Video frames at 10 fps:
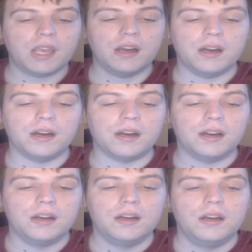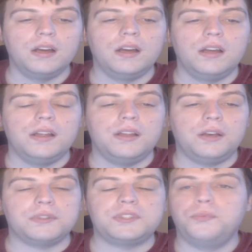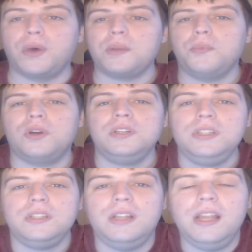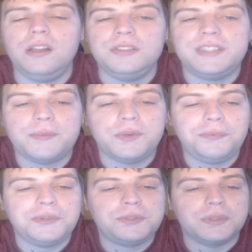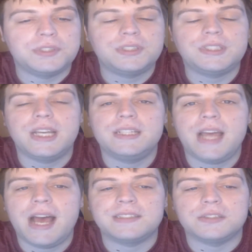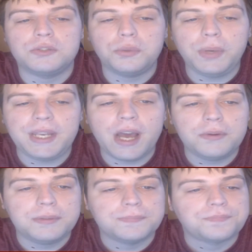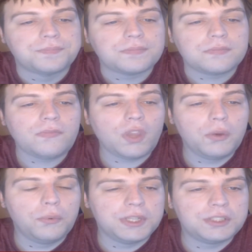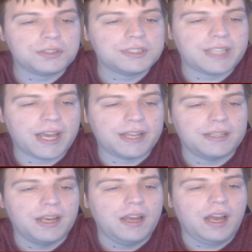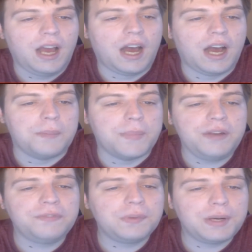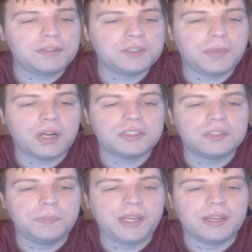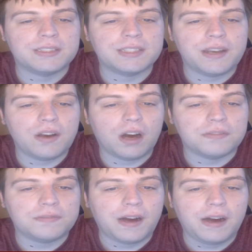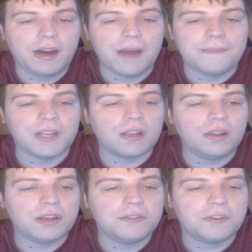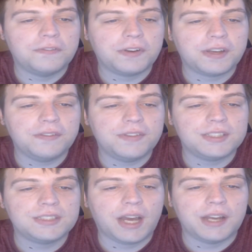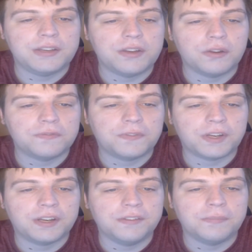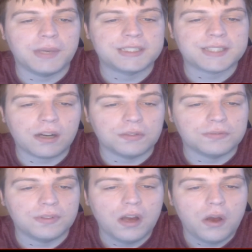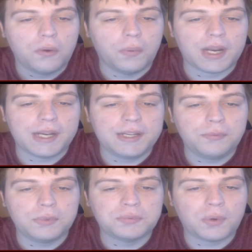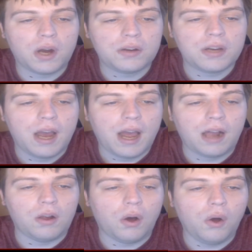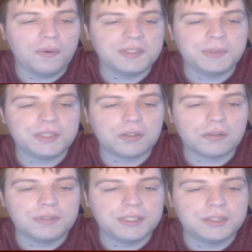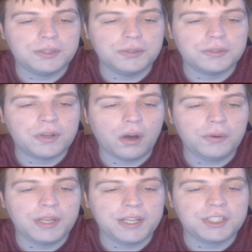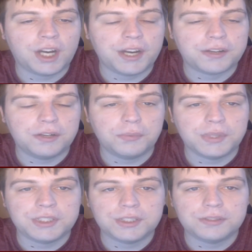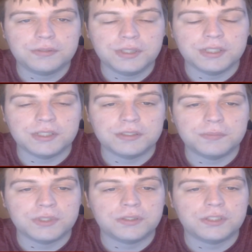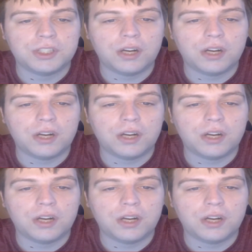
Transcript: There was one more little statement which was sent as a tweet out, which said, I meant for my response to be a send-off. I'm not looking for forgiveness. I don't forgive myself. What I did was wrong. I'll always be sorry to Code Hitchhiker, which is Mr.